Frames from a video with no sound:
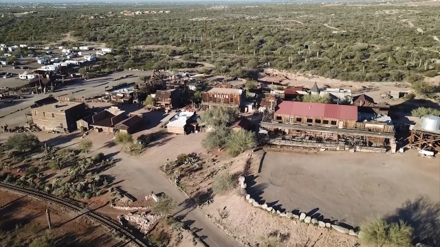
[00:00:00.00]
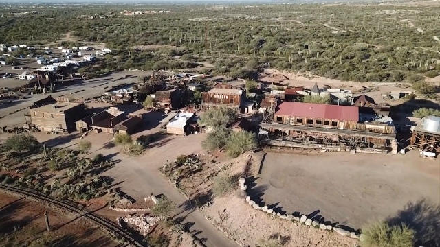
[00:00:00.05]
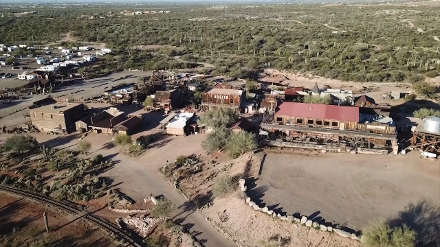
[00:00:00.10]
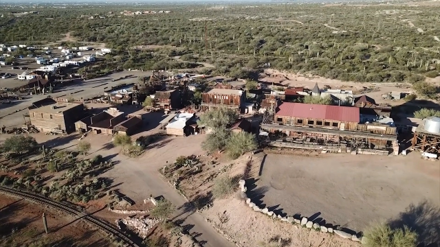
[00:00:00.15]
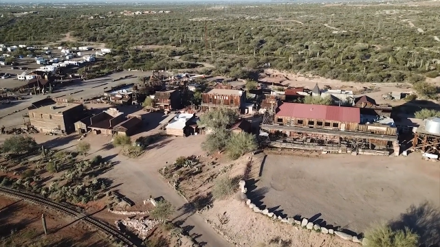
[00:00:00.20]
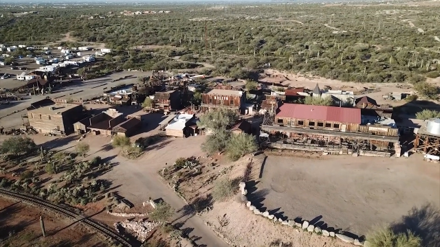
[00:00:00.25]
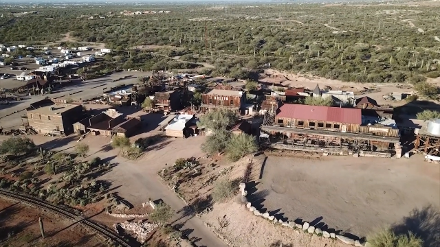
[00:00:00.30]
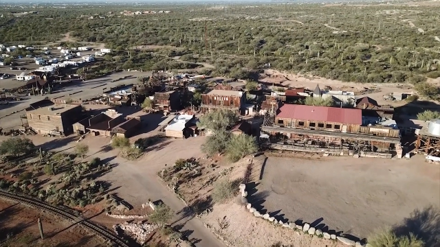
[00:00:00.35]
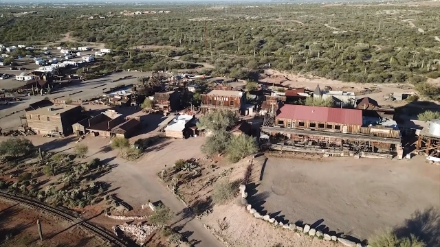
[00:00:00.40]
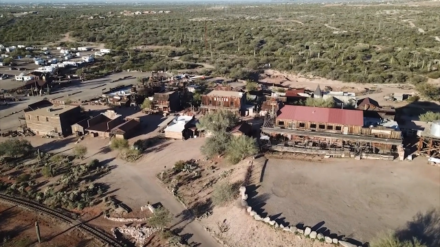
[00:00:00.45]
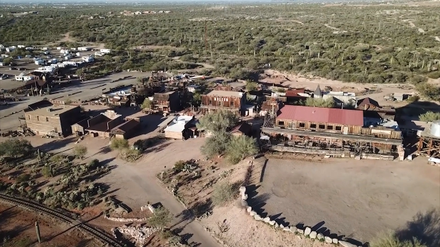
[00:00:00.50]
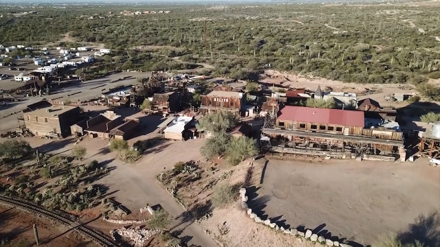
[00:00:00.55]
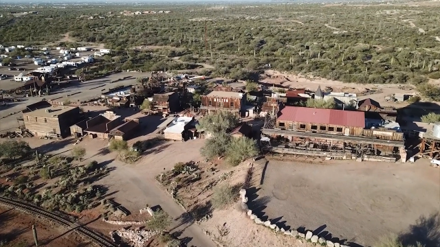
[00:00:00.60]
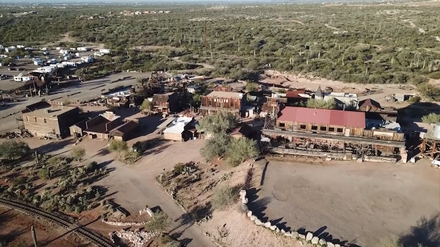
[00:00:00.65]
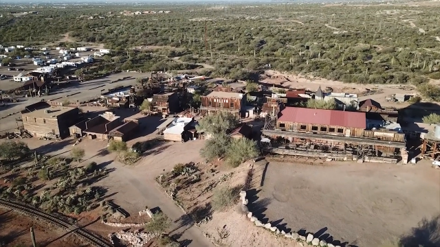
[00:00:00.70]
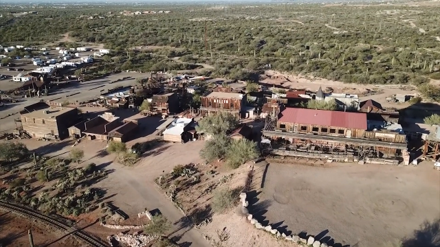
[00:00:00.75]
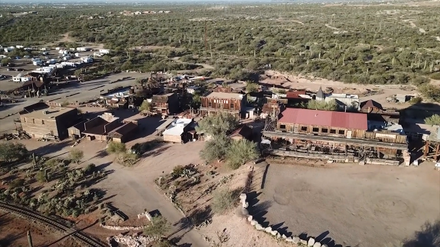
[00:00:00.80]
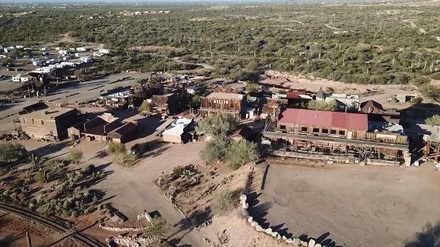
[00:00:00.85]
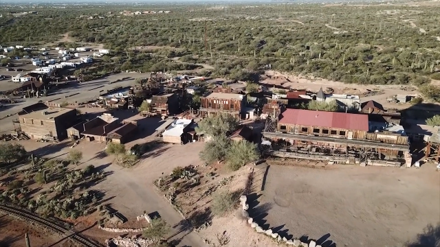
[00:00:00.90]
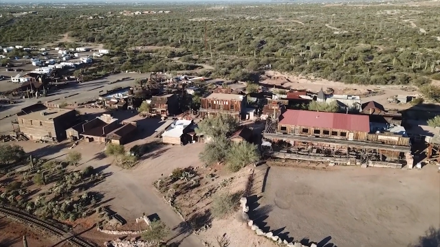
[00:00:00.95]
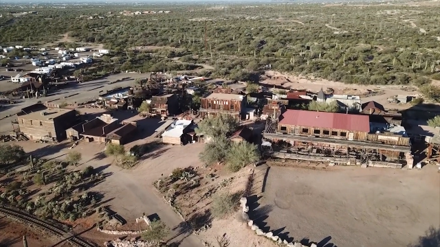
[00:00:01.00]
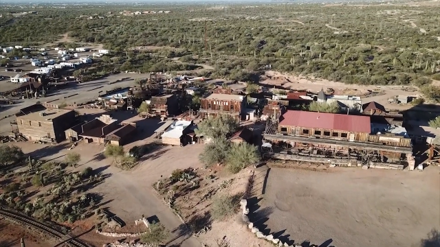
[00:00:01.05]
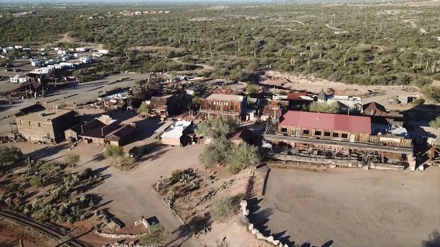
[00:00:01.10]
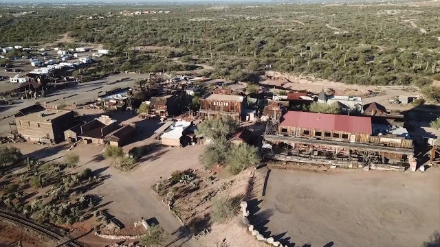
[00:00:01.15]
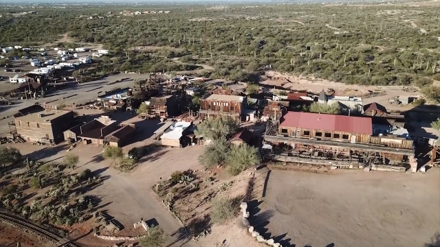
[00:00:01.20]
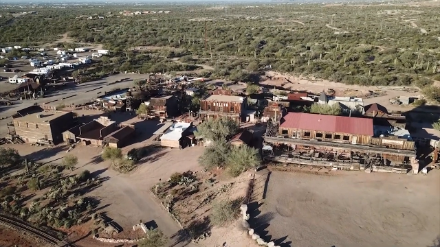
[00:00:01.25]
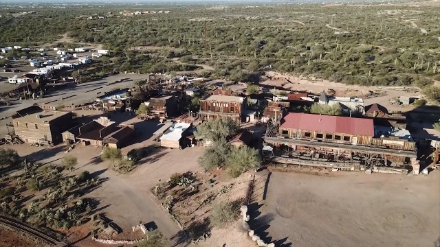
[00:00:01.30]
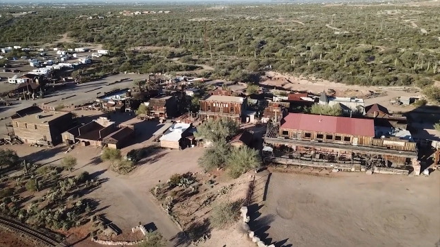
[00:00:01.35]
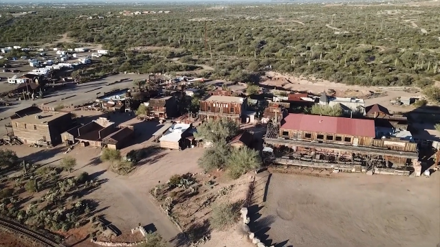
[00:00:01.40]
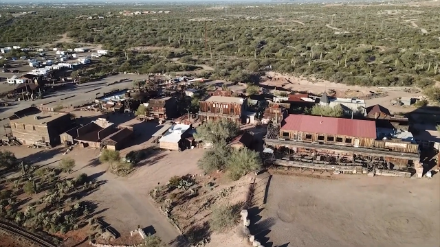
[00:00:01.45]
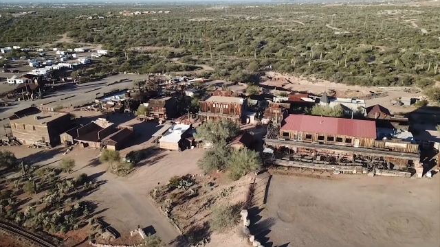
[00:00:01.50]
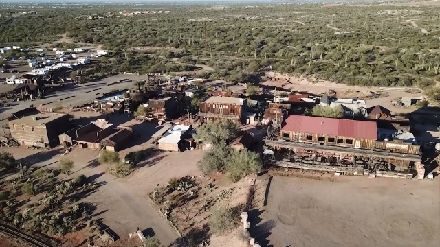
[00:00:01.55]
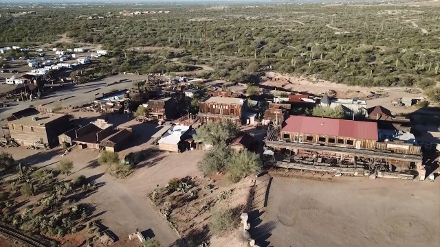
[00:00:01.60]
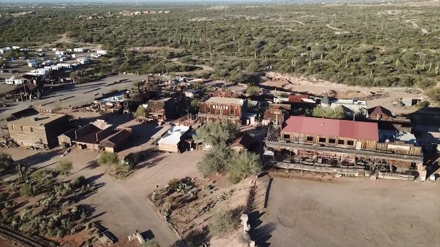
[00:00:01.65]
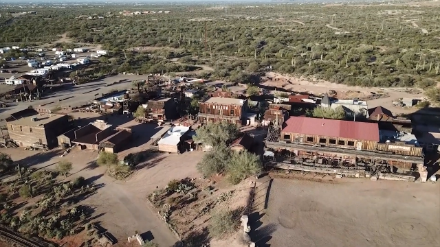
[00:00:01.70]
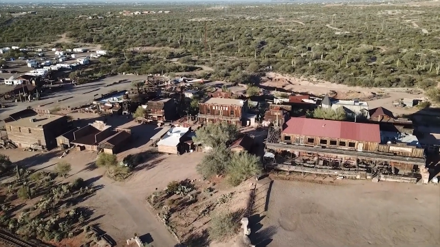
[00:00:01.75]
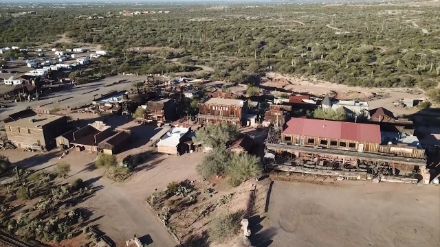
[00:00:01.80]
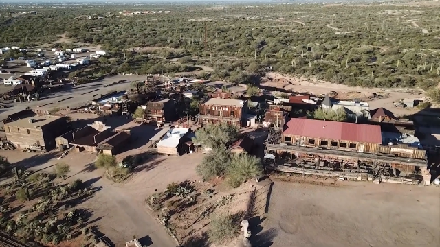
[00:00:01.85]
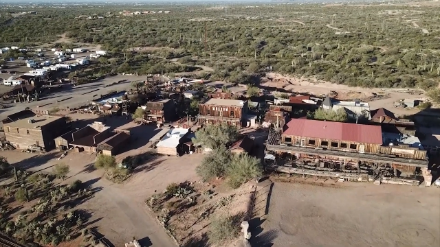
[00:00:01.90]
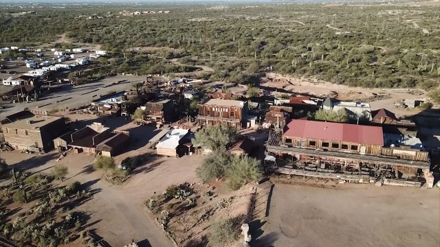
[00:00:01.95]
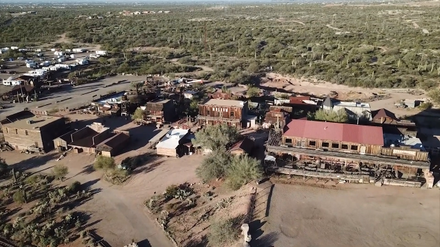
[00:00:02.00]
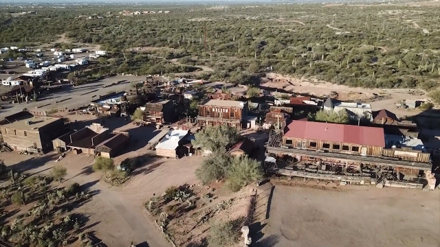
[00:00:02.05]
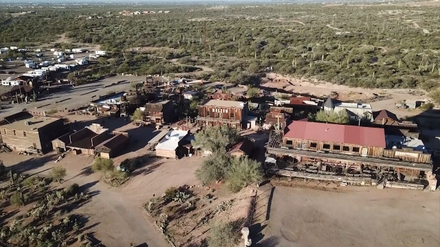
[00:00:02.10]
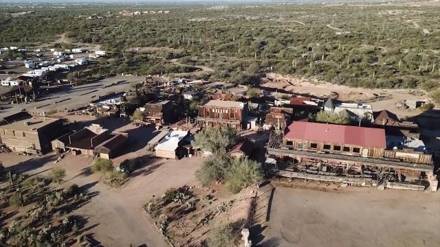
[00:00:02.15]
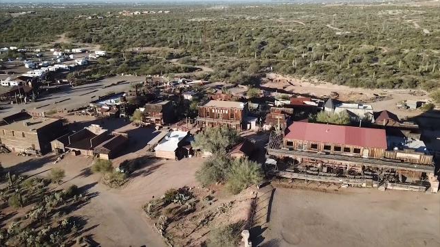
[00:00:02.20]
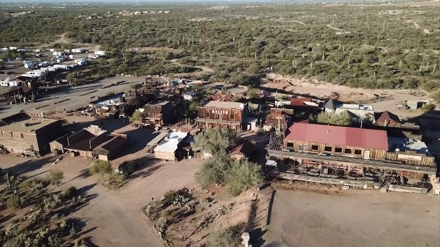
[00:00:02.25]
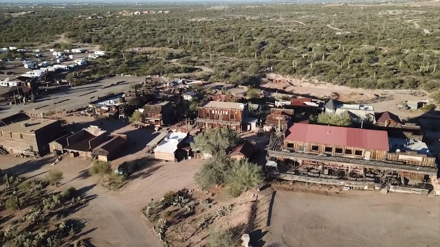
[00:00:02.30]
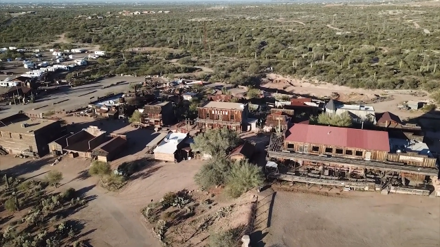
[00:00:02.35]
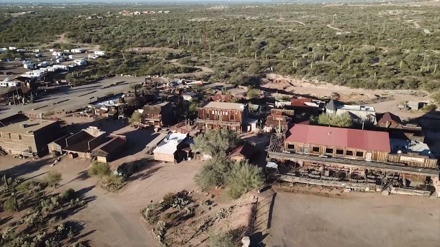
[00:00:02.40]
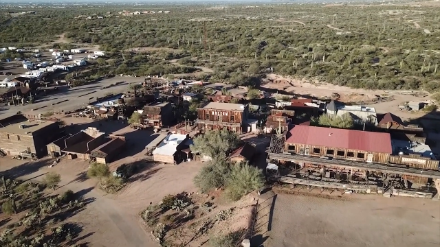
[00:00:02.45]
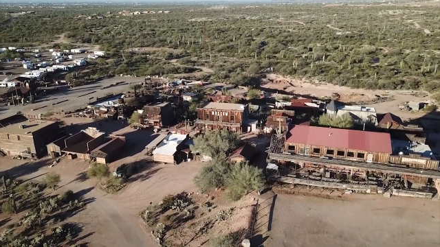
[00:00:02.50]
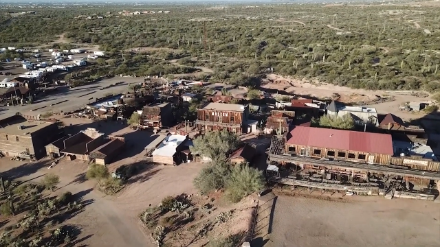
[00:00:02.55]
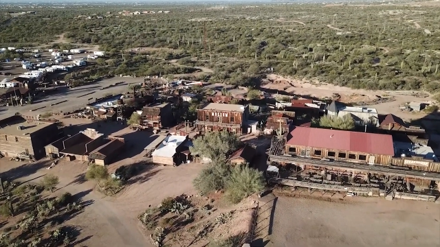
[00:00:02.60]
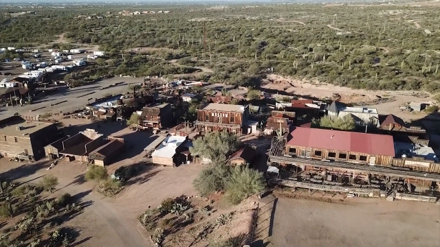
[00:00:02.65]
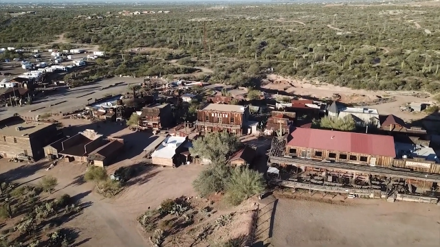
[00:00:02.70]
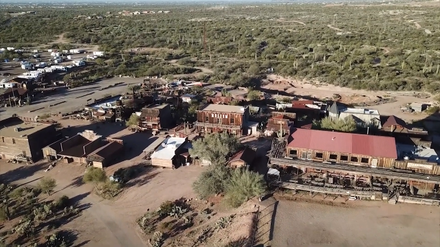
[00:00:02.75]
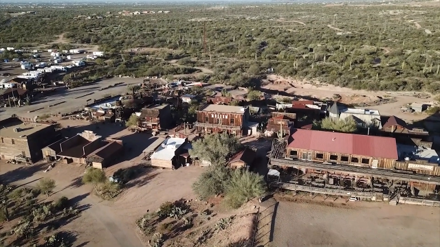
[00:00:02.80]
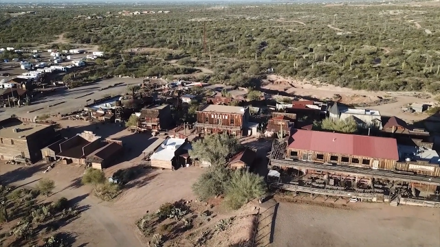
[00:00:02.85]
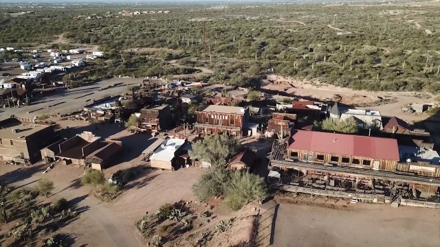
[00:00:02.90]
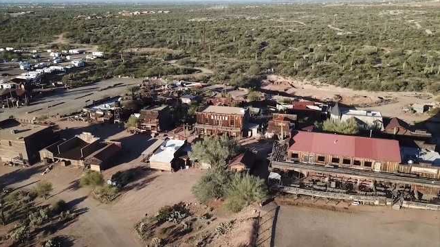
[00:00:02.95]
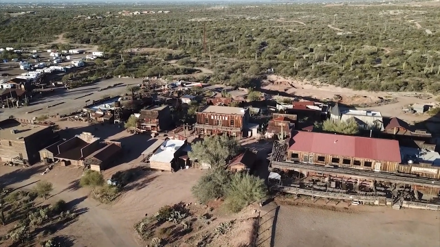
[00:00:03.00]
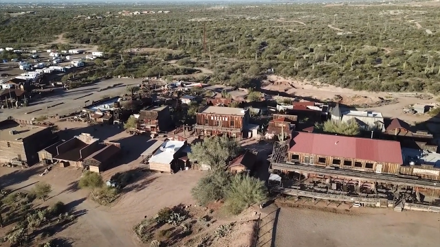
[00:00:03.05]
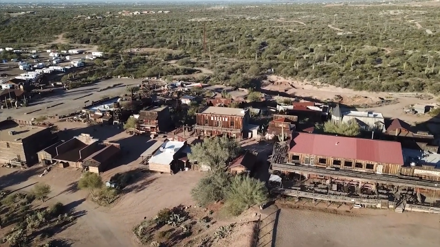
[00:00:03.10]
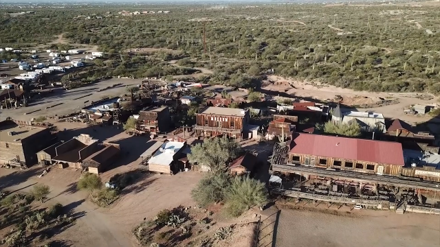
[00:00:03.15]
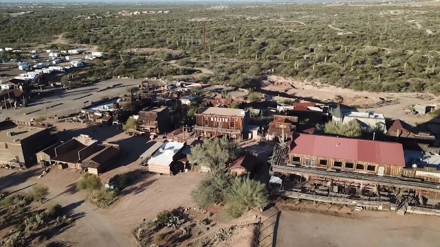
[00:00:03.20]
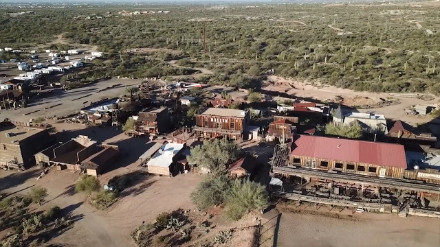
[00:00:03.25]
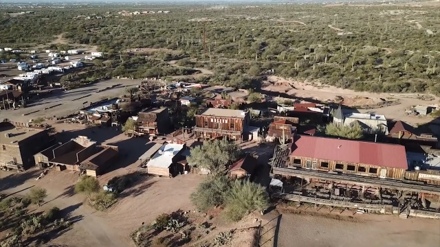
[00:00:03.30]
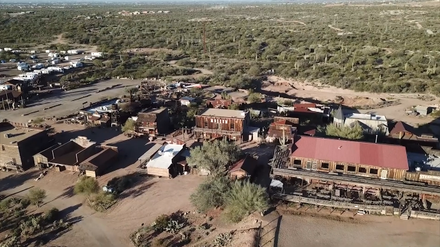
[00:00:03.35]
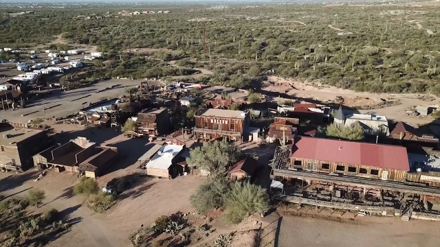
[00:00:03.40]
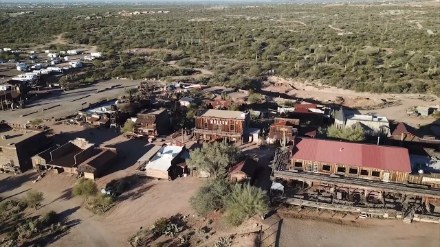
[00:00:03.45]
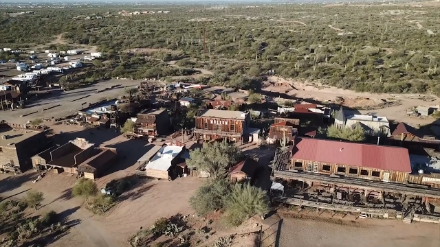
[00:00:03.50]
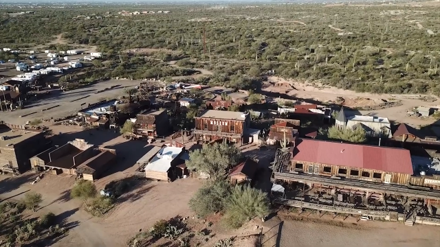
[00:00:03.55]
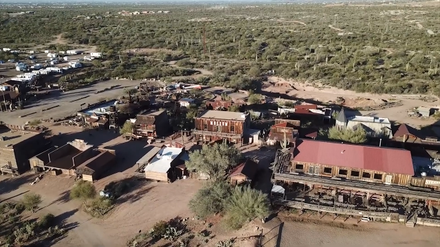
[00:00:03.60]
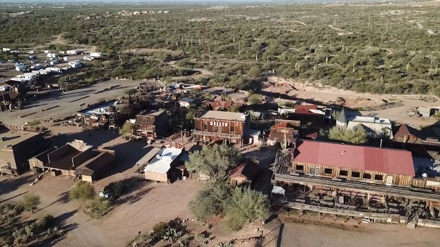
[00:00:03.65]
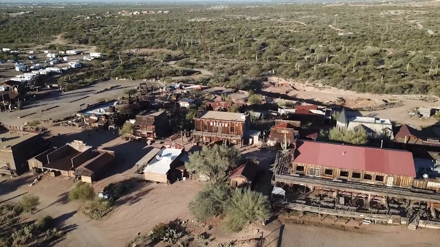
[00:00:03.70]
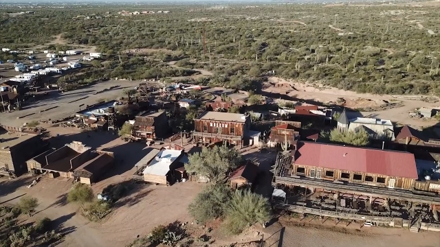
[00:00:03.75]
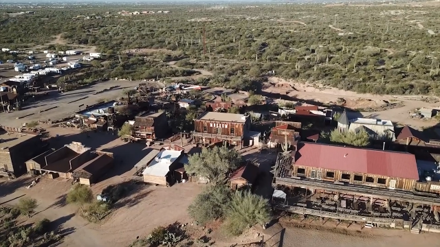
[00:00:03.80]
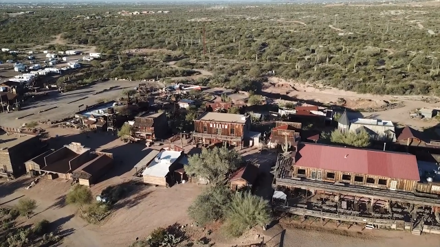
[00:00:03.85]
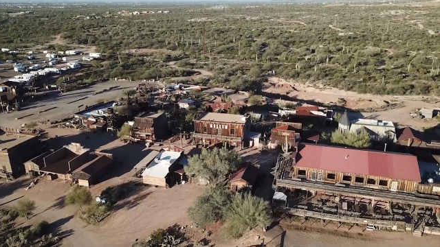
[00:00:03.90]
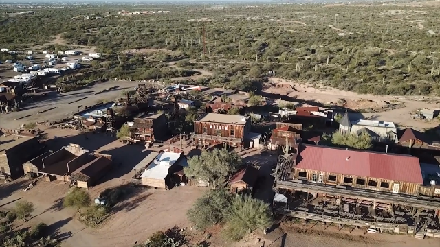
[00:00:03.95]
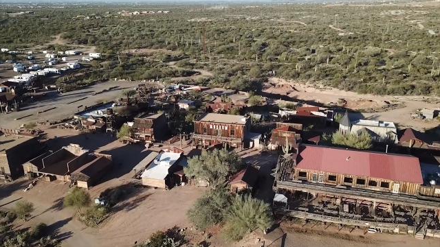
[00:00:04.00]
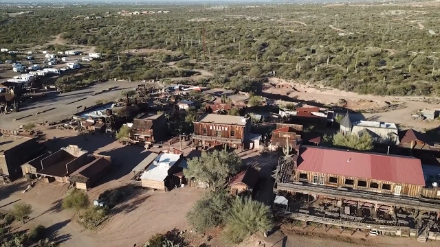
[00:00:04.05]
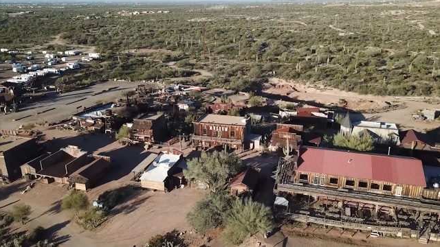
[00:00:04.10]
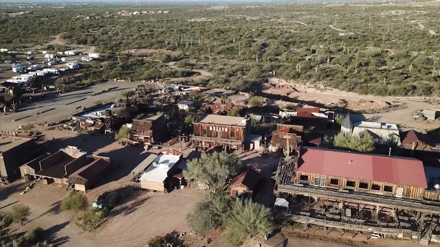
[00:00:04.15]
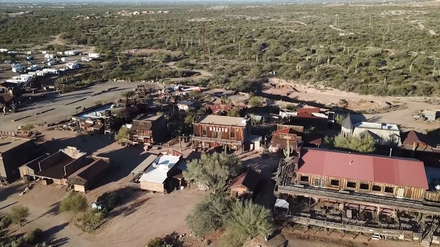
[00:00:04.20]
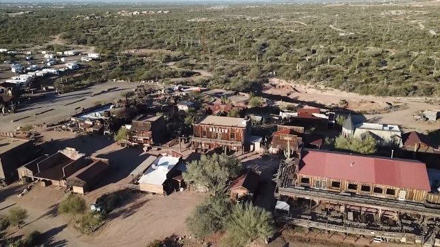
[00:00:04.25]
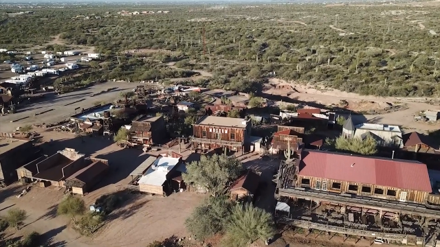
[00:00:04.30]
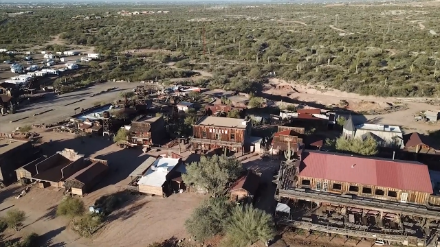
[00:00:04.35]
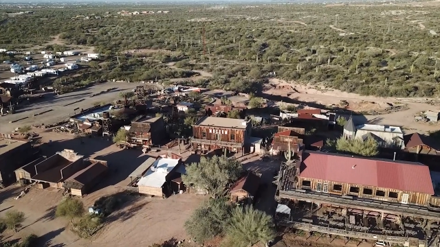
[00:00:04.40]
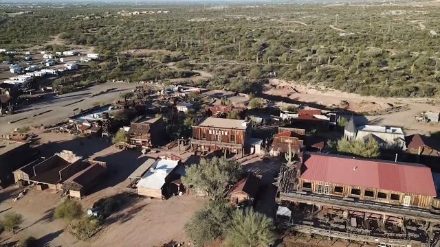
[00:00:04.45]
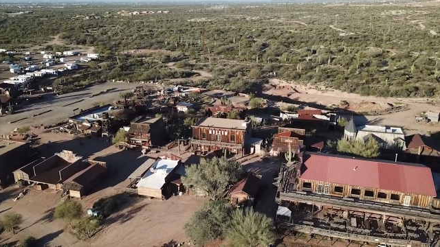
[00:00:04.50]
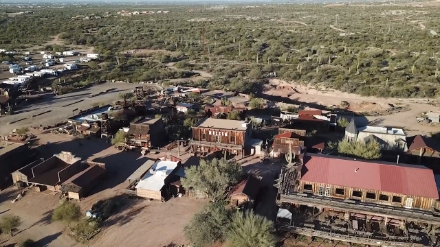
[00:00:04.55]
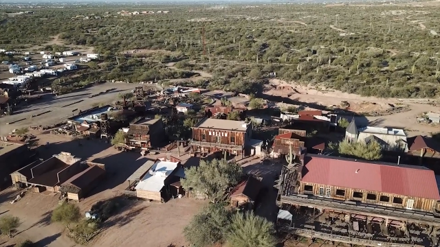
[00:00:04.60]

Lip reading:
(no speaker visible)